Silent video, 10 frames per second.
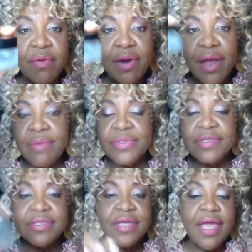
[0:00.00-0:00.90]
When I
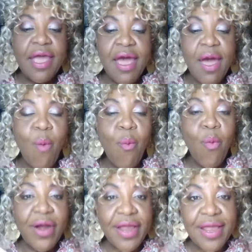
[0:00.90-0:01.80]
was uh,
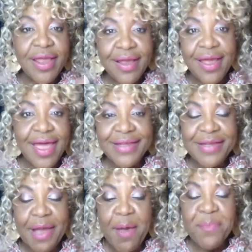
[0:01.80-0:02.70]
working at
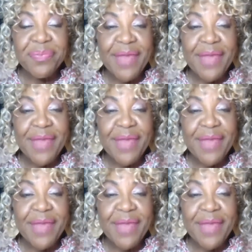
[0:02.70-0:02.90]
um,